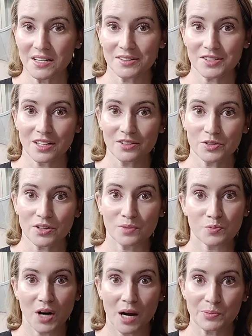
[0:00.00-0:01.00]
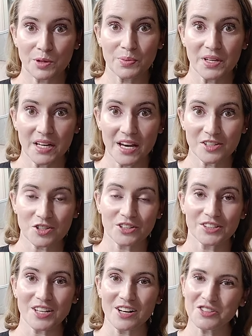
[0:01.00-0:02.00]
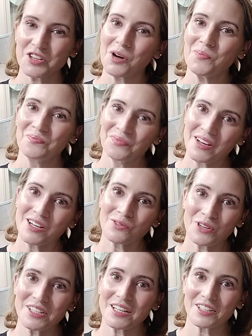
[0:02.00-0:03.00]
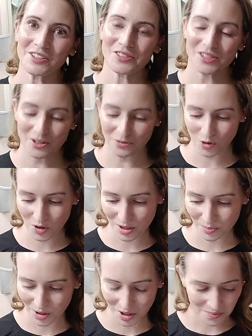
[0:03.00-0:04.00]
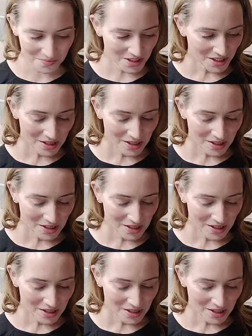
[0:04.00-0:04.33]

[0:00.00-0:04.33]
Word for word: and it's also at a proper pH, and it's also ridiculously affordable.